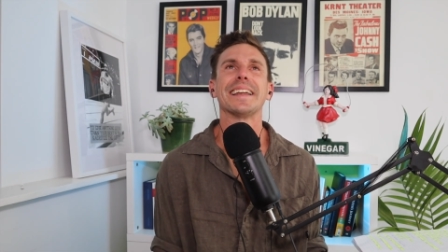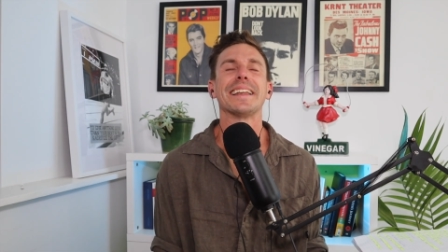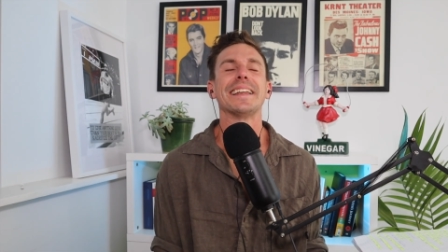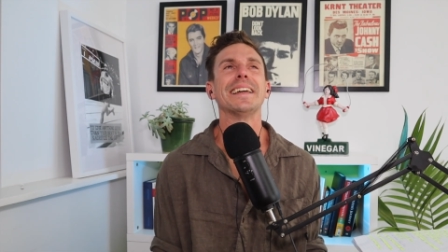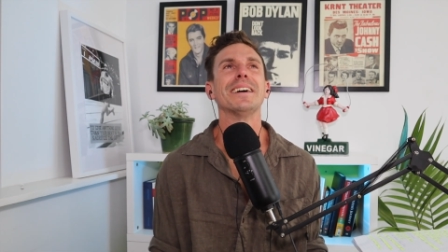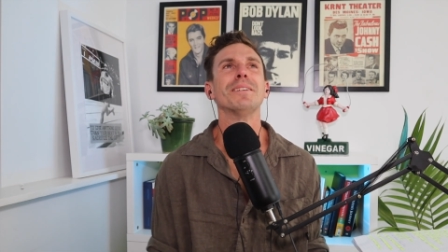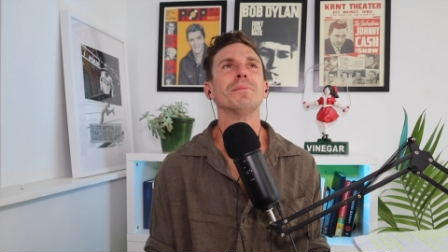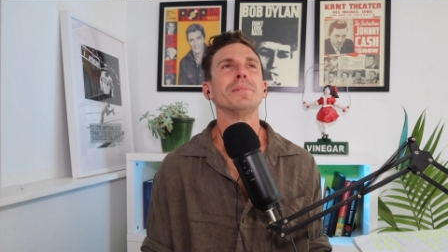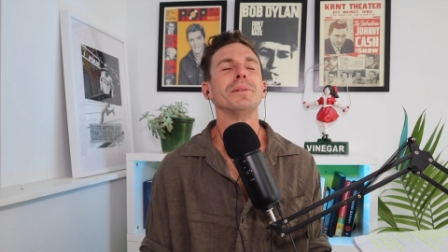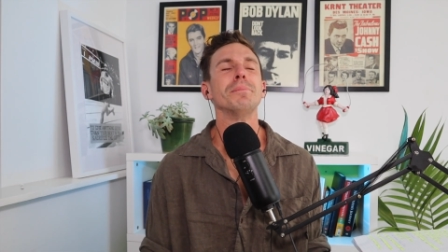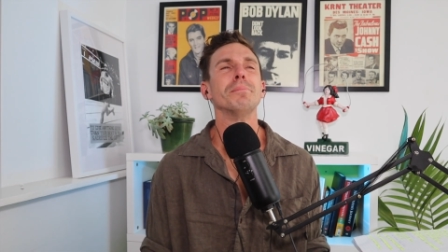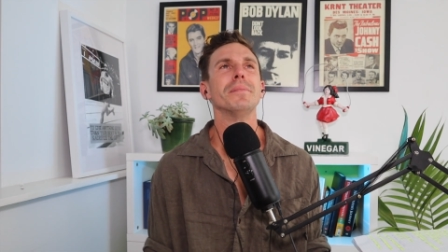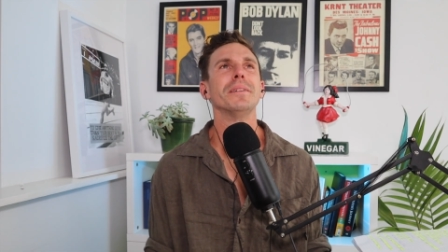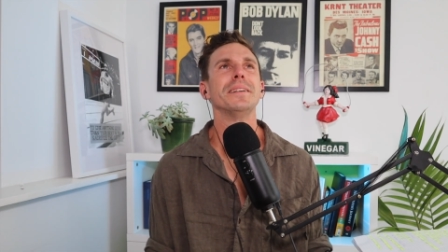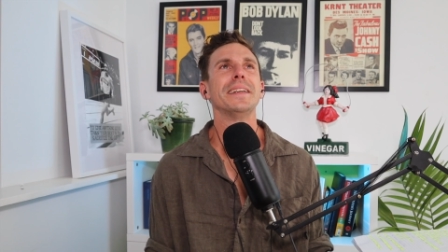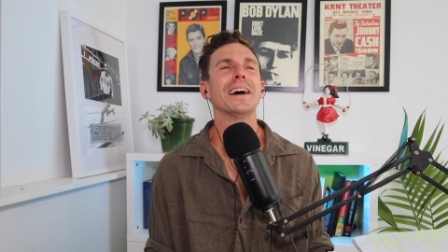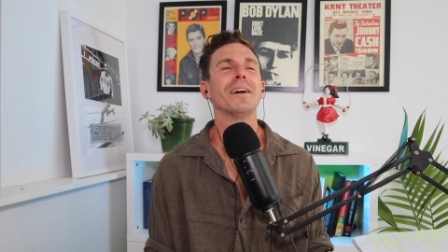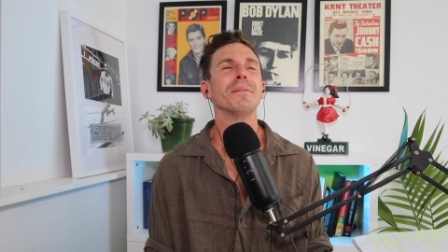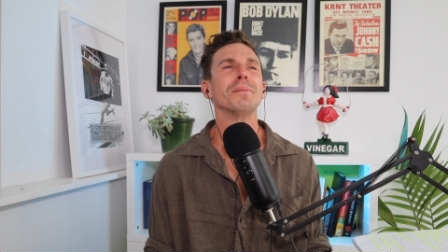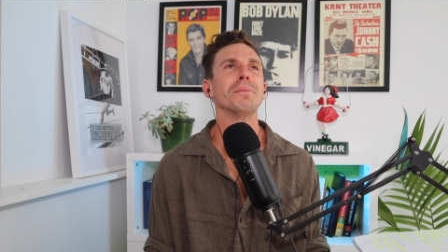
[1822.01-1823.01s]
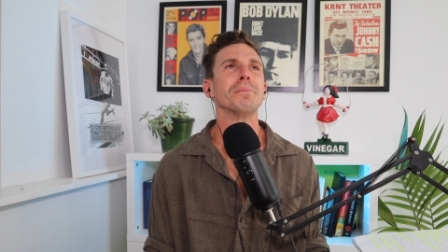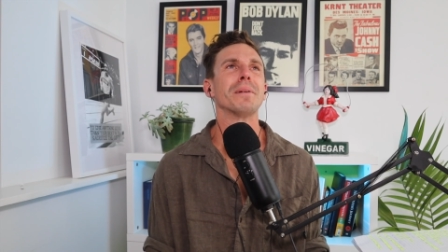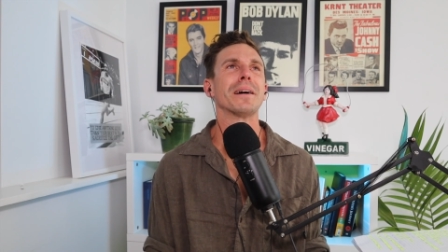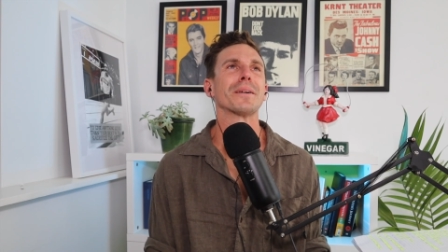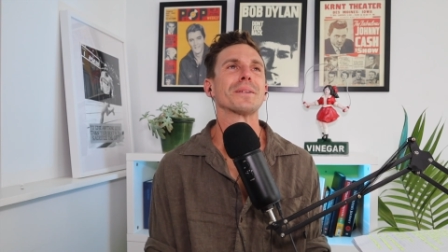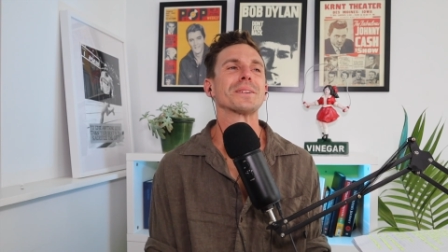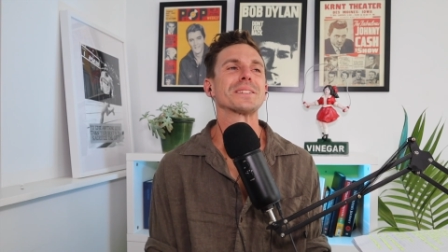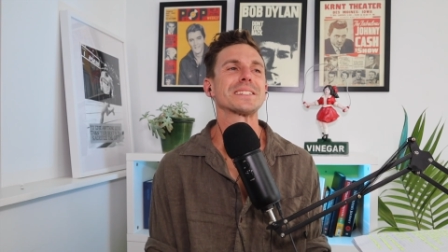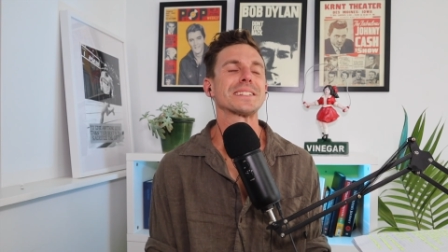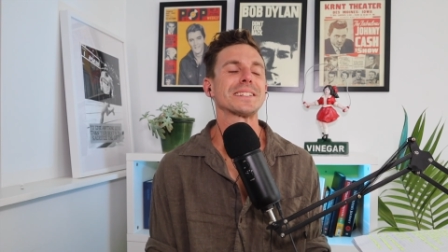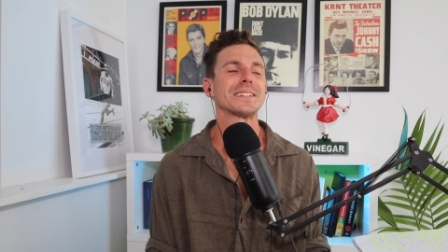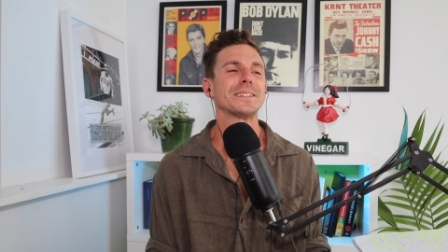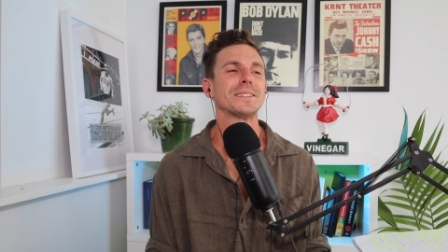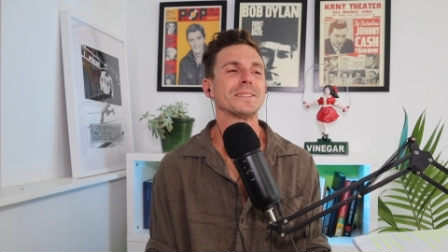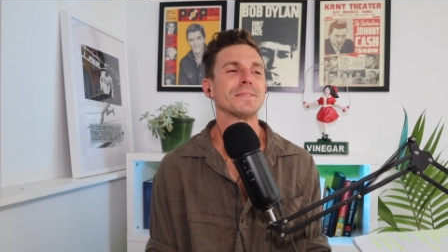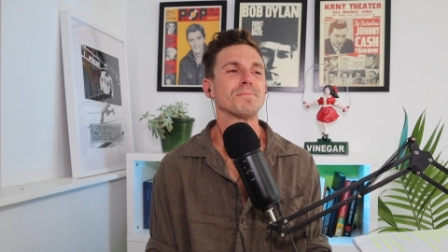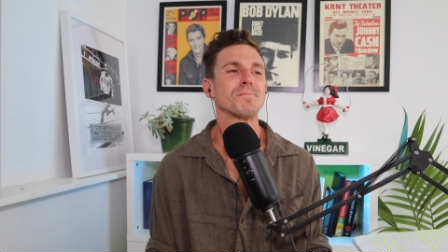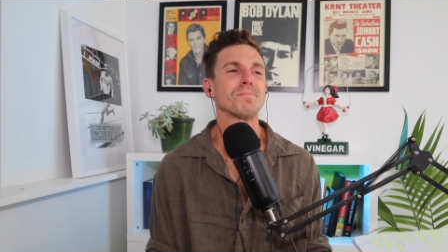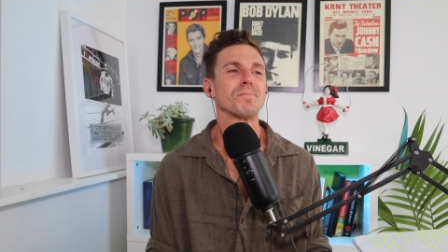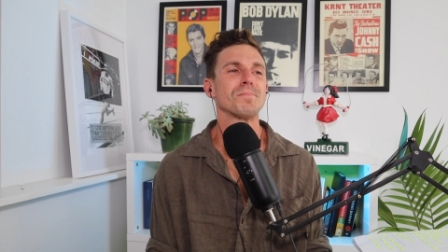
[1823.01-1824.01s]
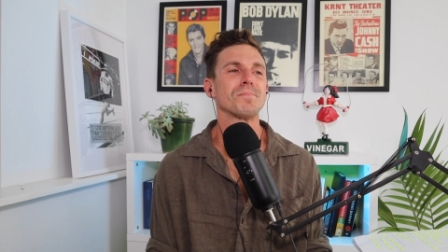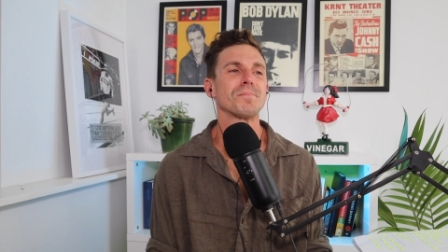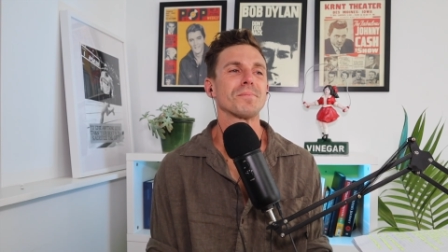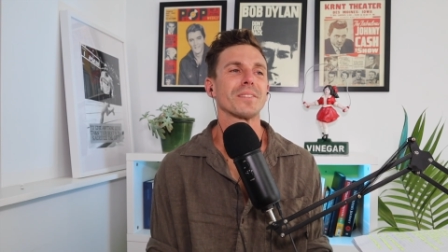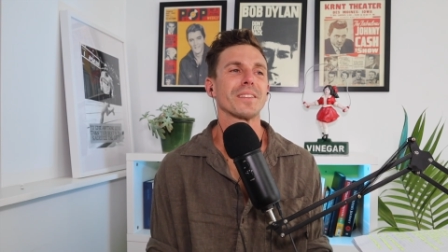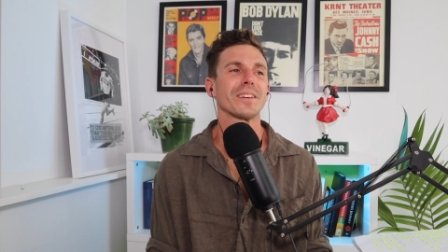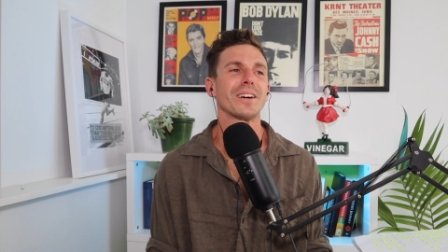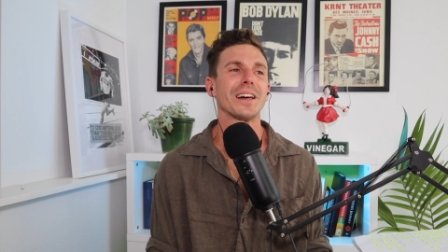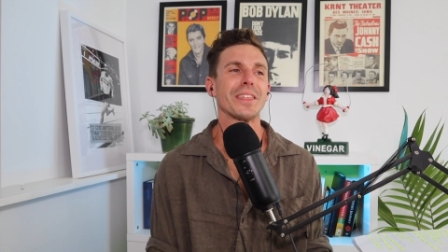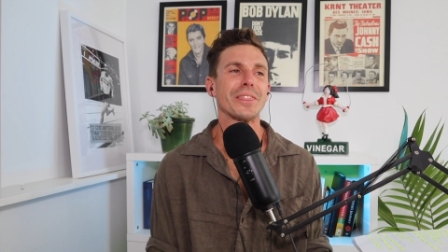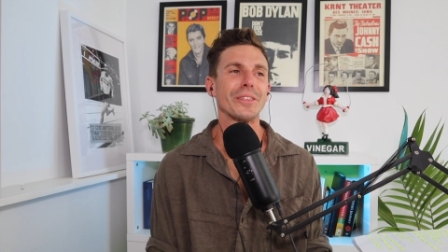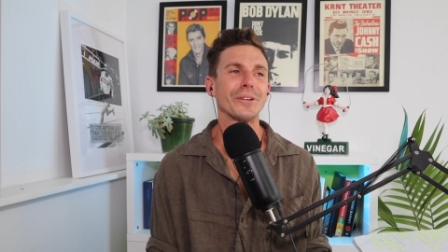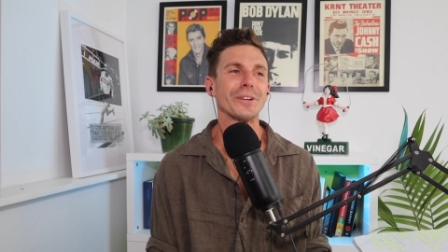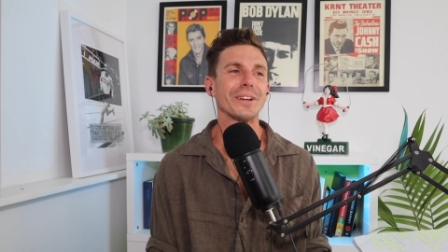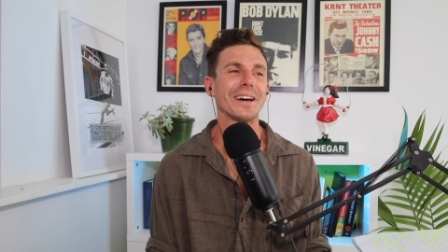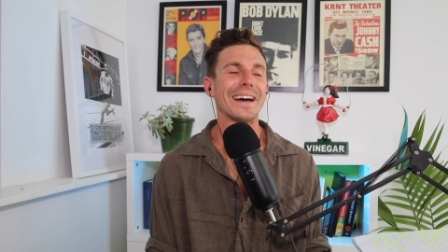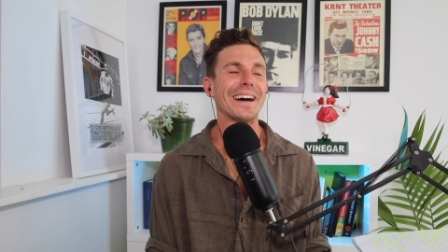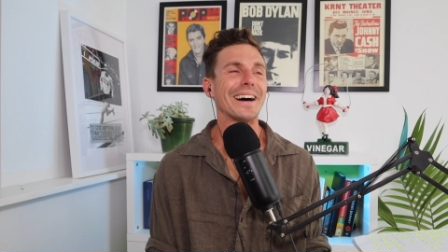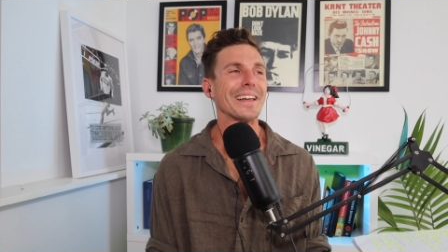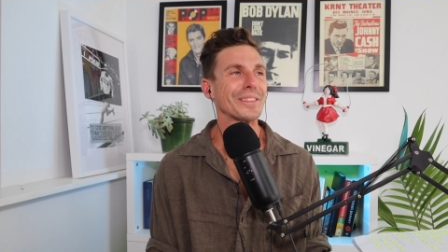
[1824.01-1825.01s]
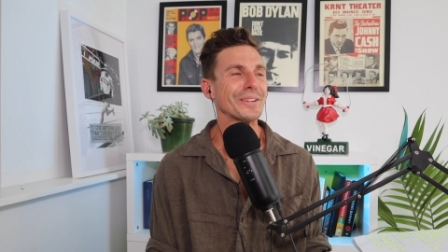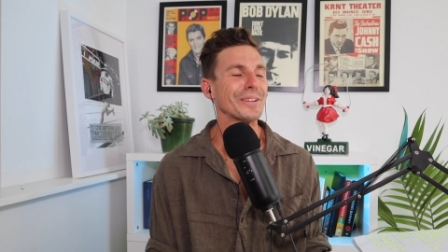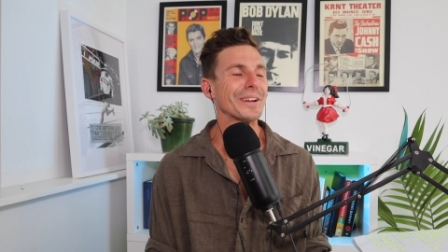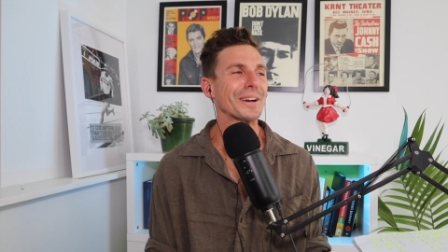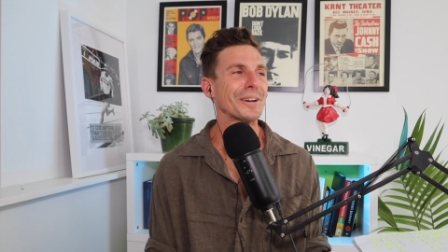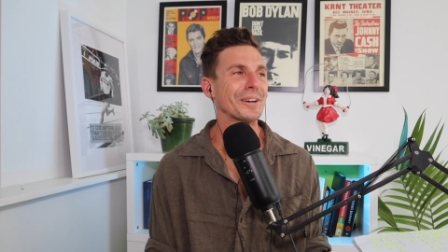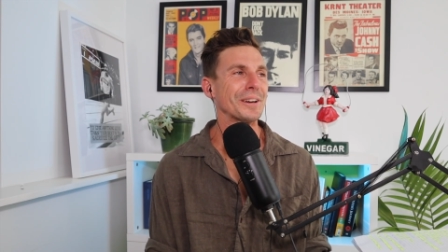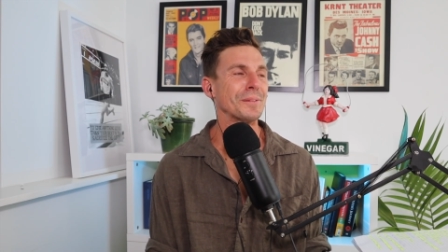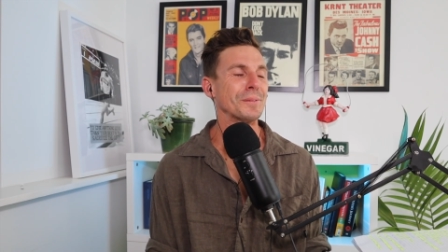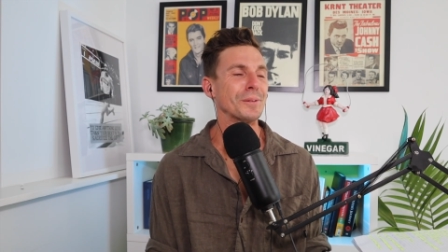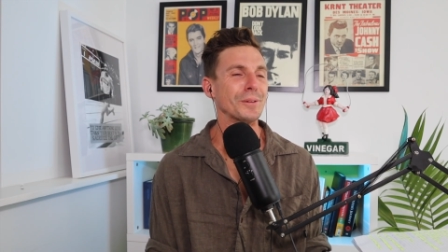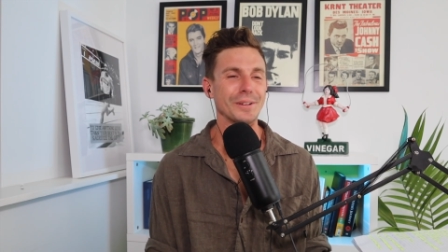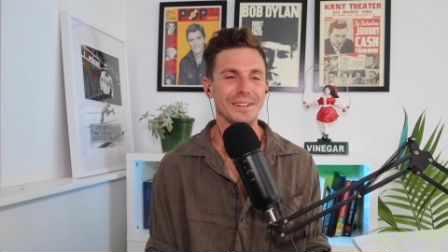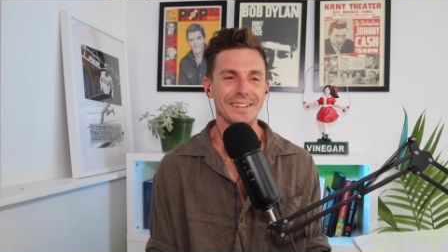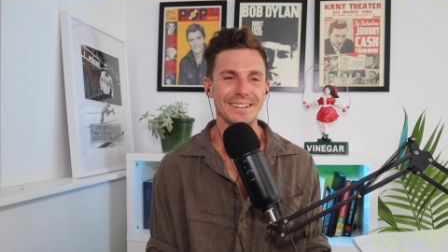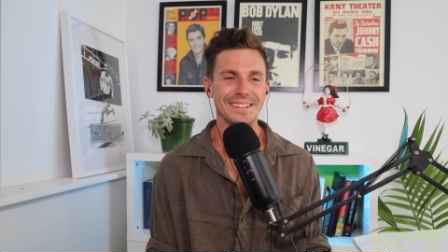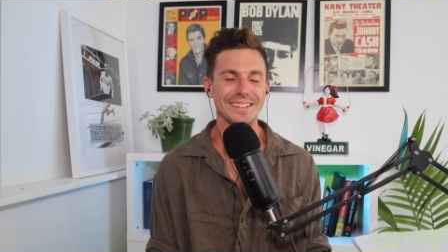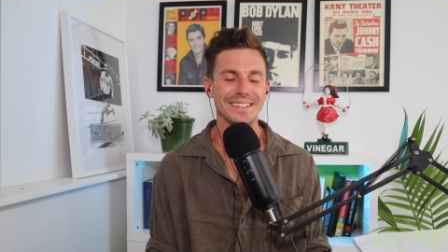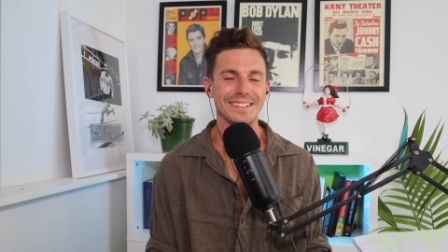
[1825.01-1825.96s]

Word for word: And now I'm now I'm embarrassed. I thought I I thought I got him good.